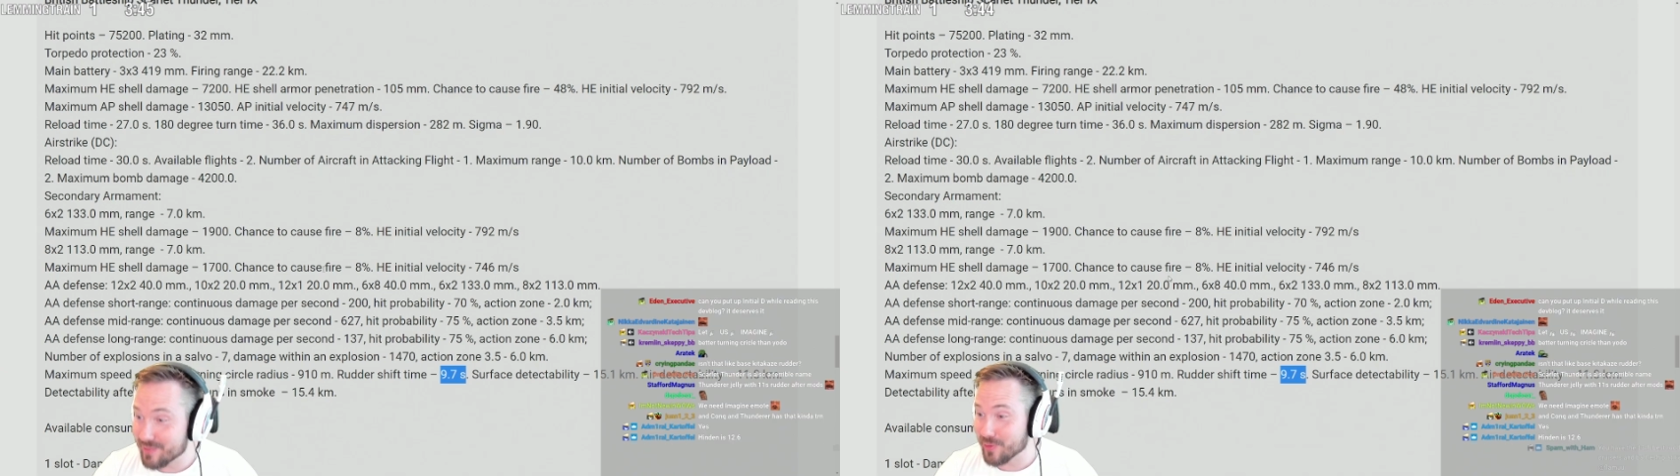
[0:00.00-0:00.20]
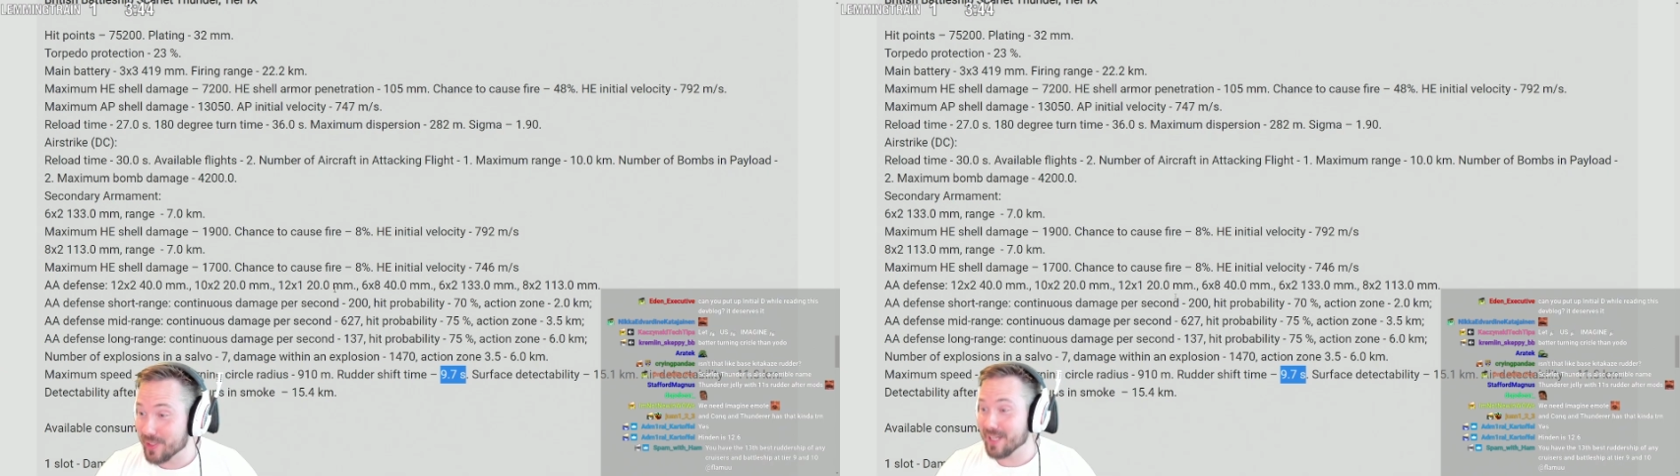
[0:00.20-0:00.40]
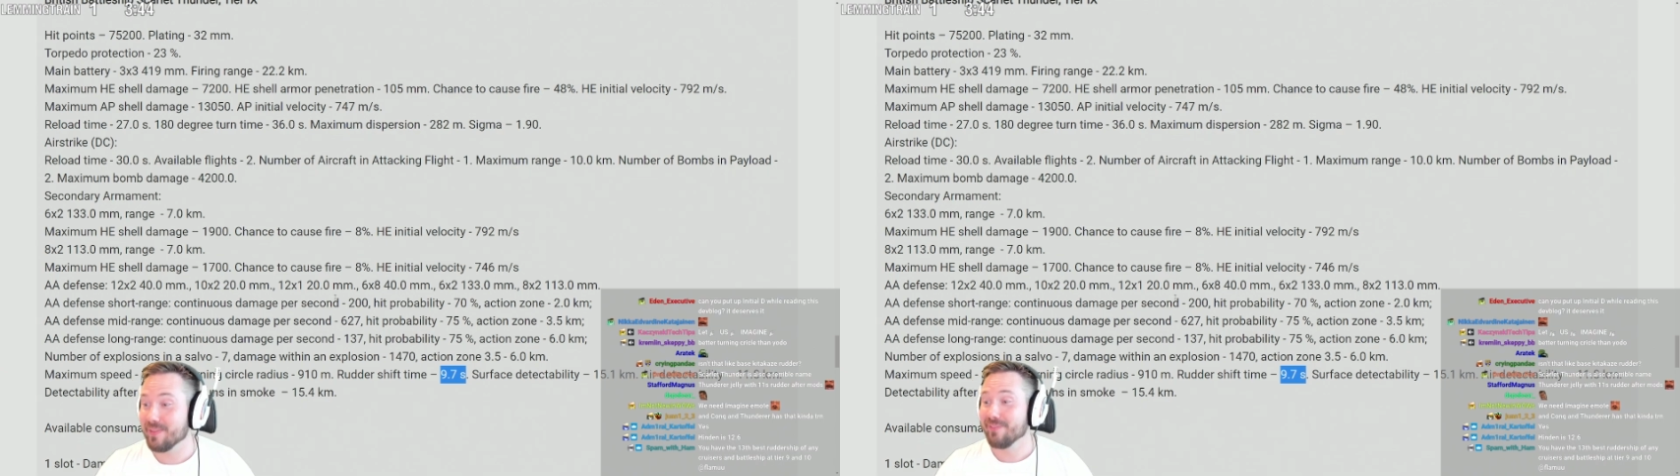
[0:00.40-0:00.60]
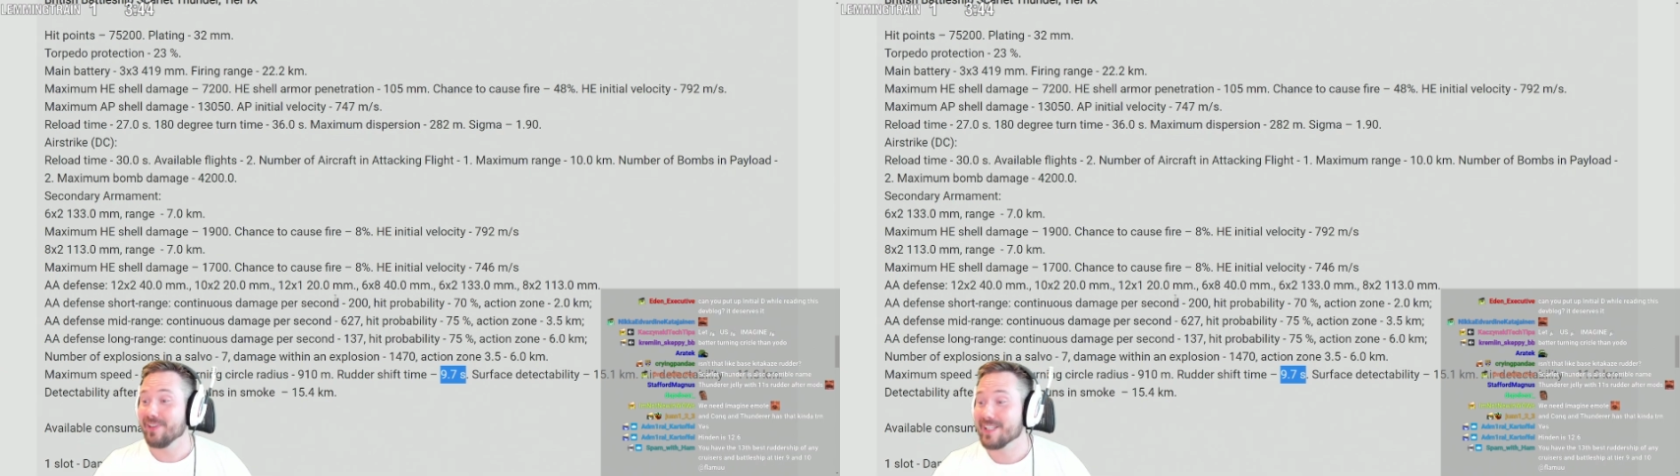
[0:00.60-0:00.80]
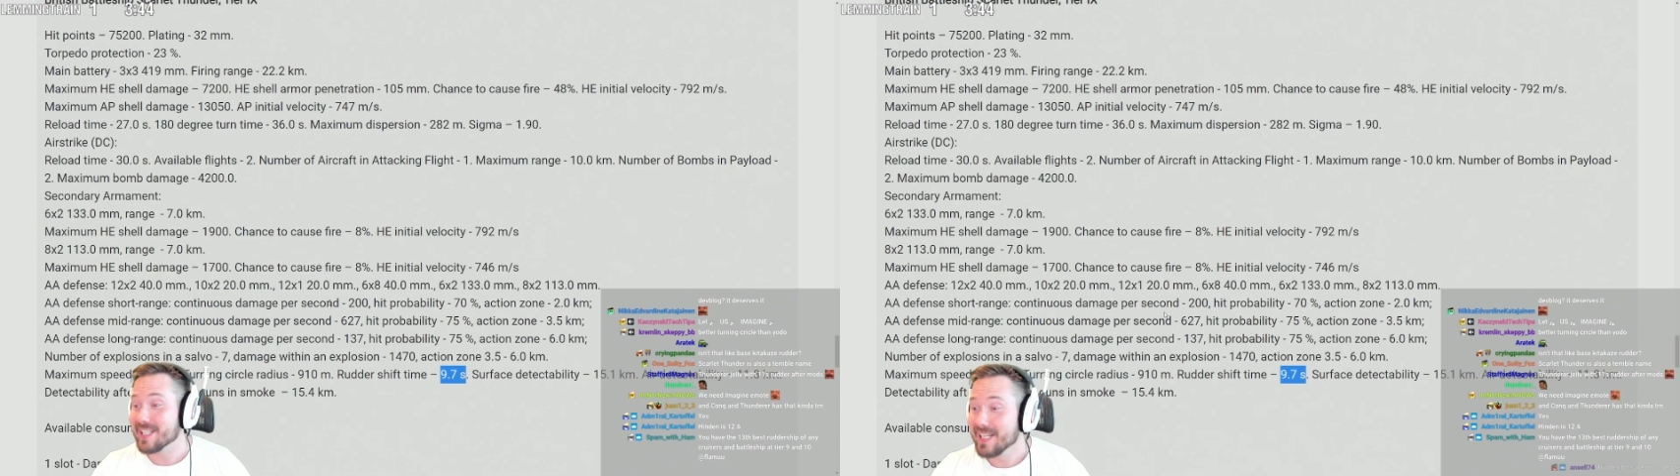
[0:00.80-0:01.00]
Wargaming
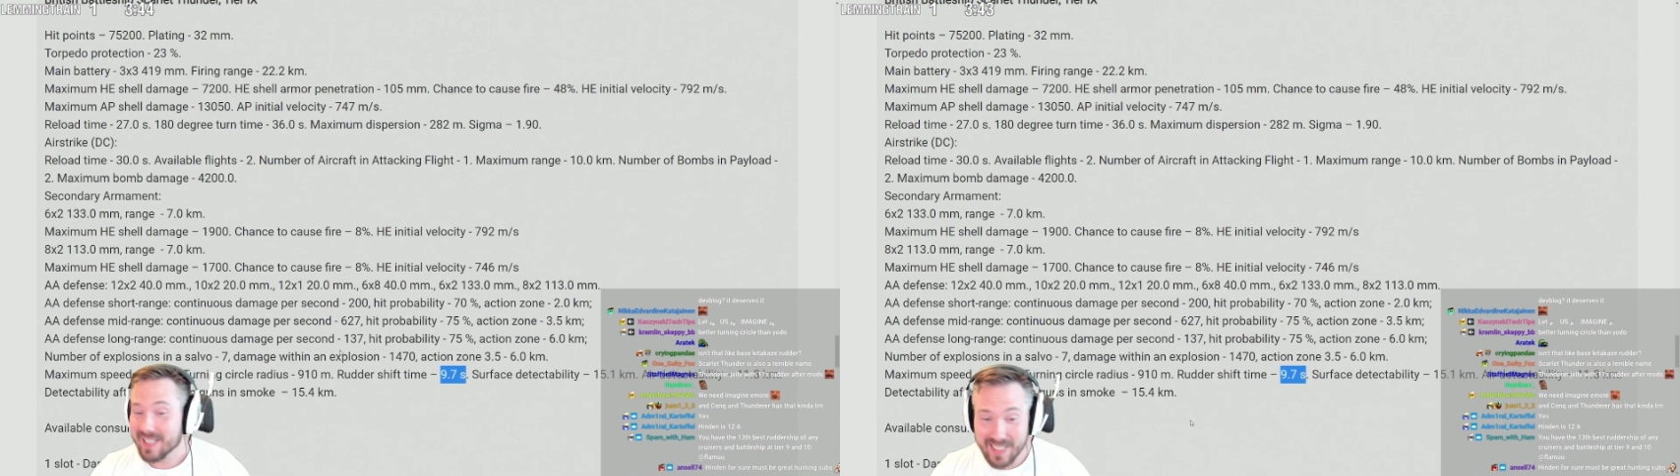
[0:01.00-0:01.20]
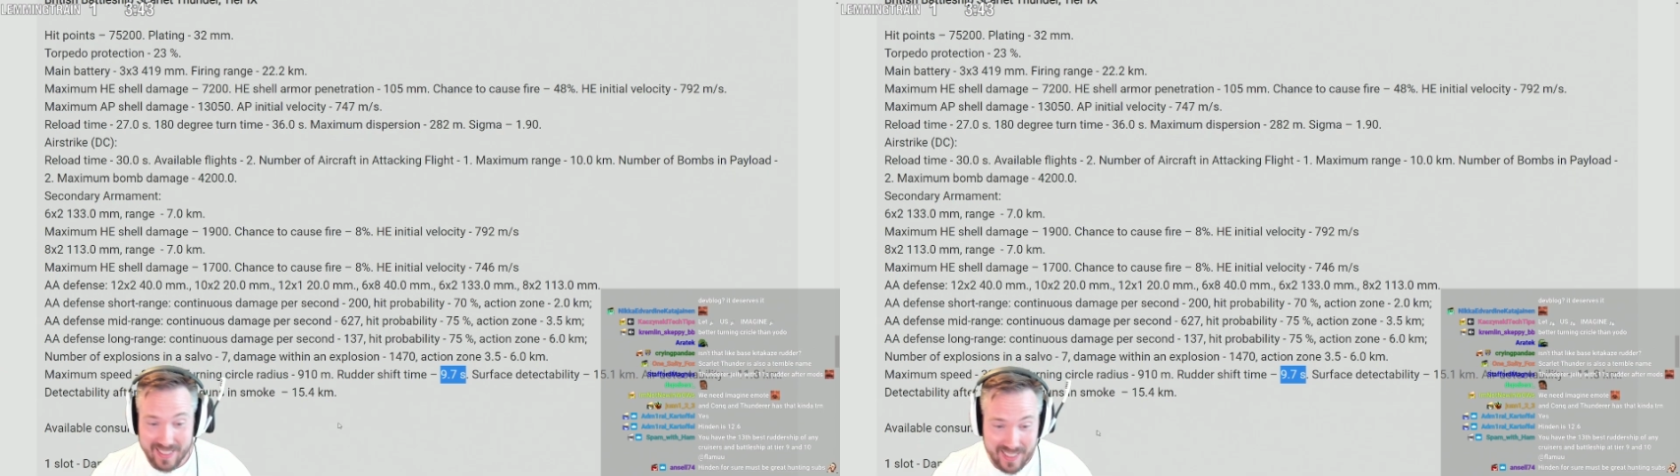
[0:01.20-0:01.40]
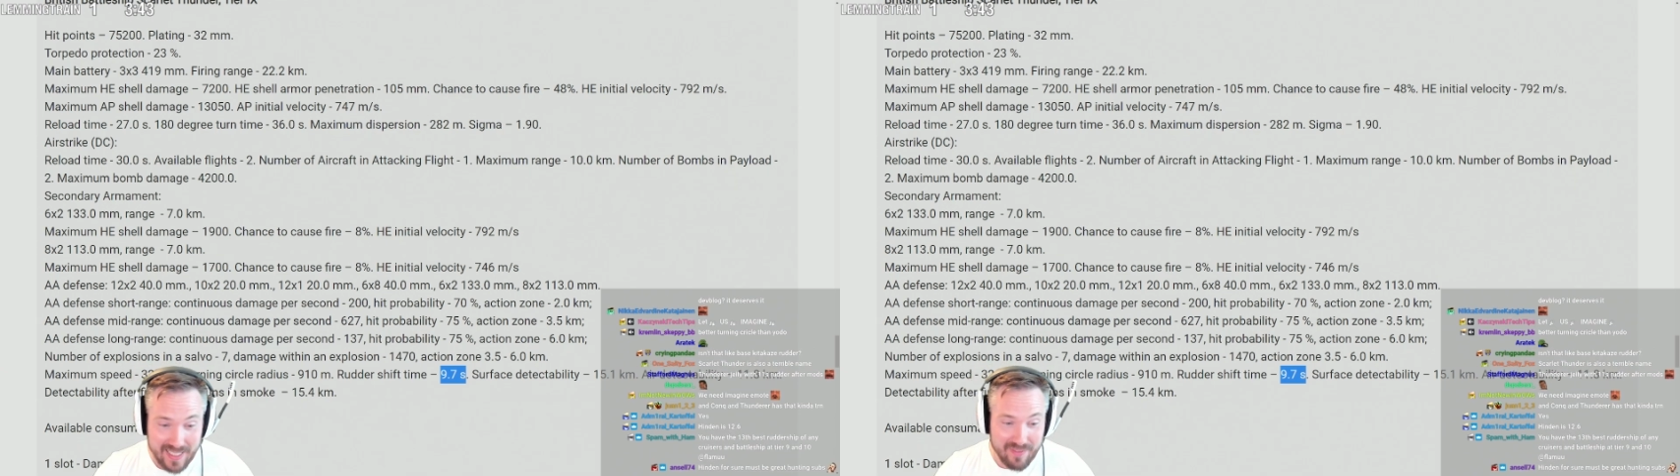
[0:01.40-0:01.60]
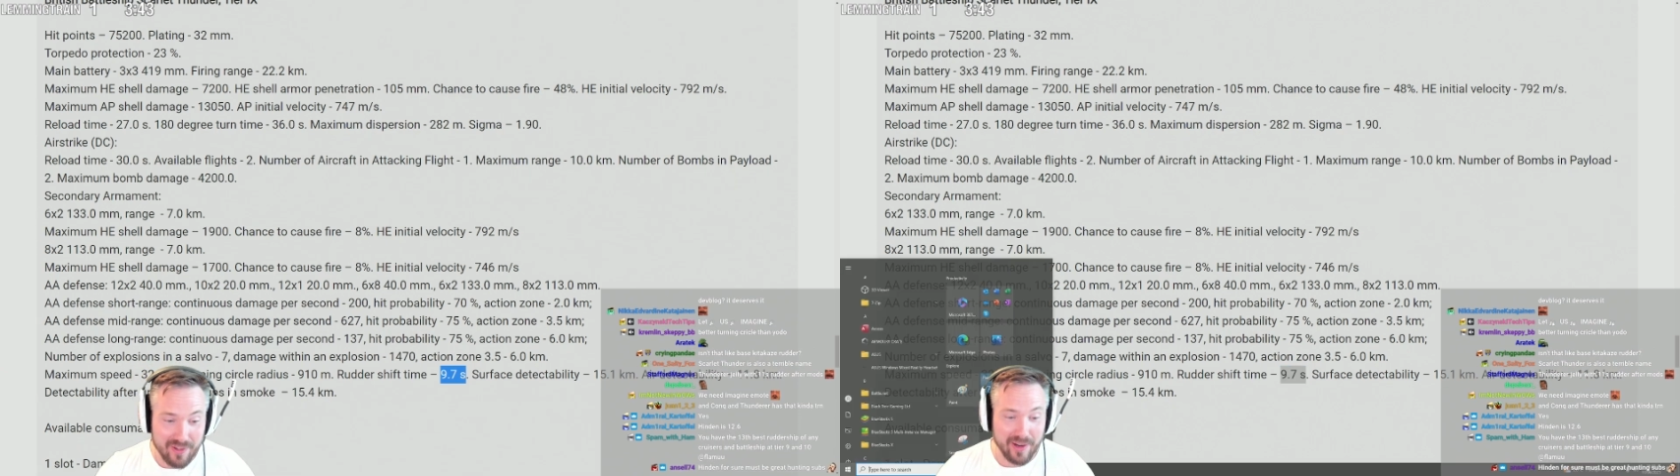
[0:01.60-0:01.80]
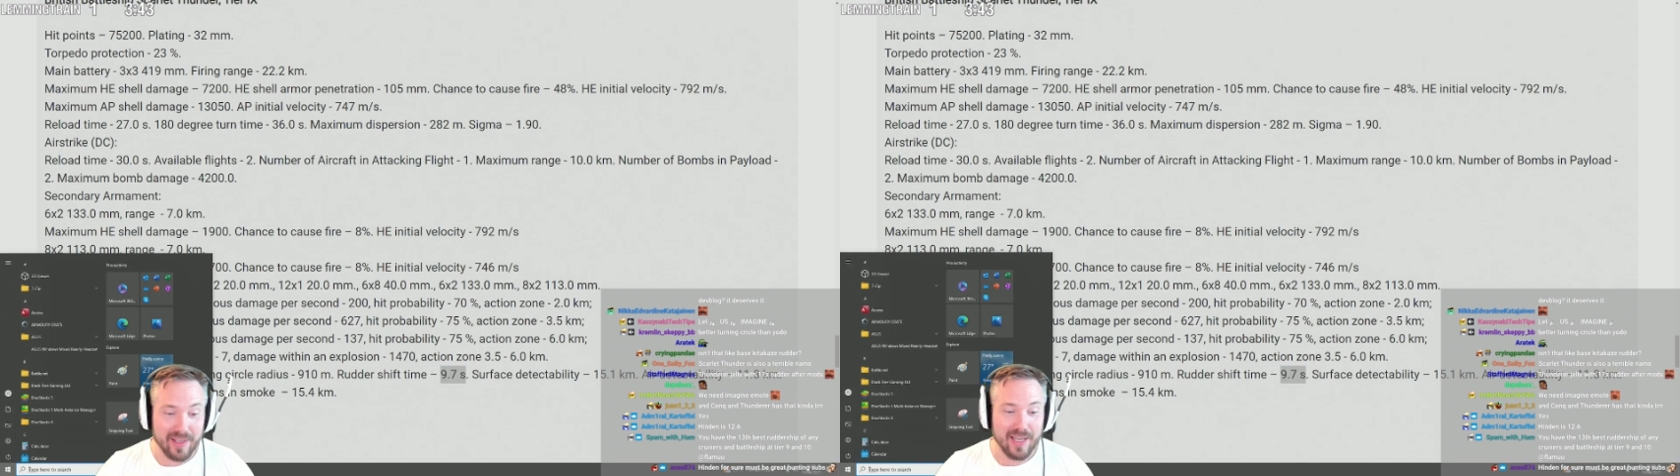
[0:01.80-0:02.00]
thinks that Hindenburg